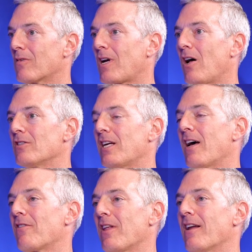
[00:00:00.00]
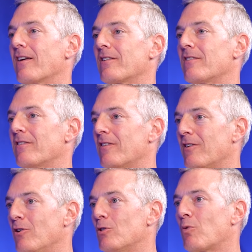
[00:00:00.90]
college athletics,
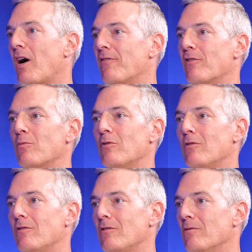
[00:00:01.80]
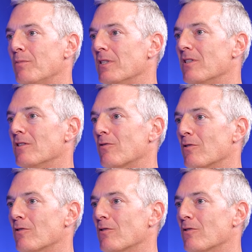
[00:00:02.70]
huge profitable business for the